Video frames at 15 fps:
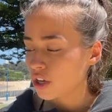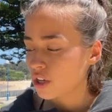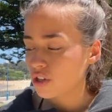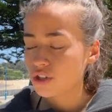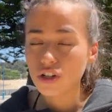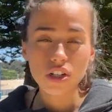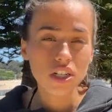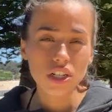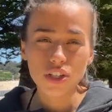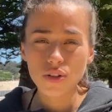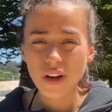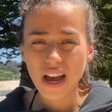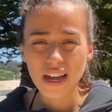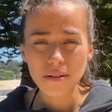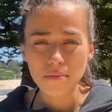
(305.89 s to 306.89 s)
You don't need to
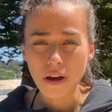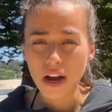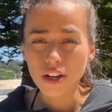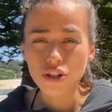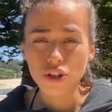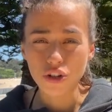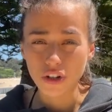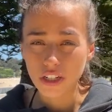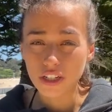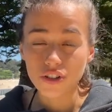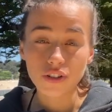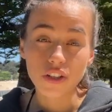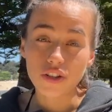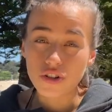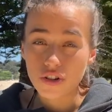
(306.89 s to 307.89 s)
add much, you
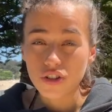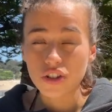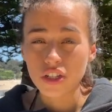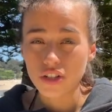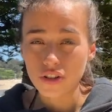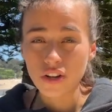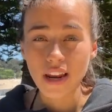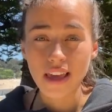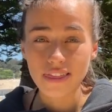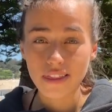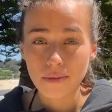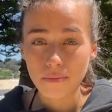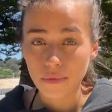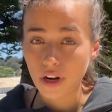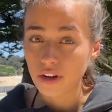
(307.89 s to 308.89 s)
literally just need to let
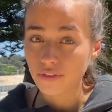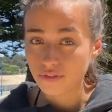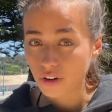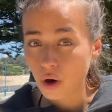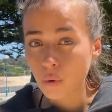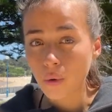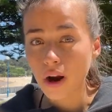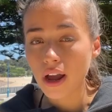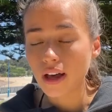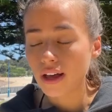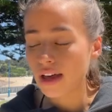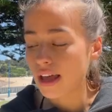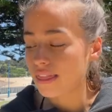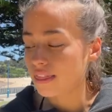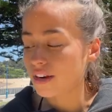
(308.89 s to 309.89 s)
them there for a while
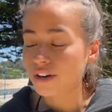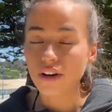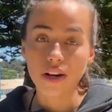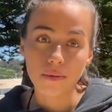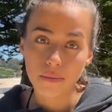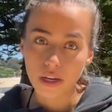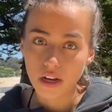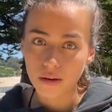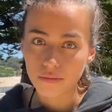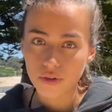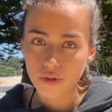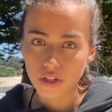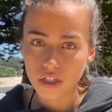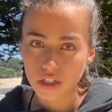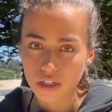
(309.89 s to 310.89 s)
and they're gonna become
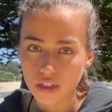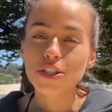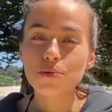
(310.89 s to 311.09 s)
sweet.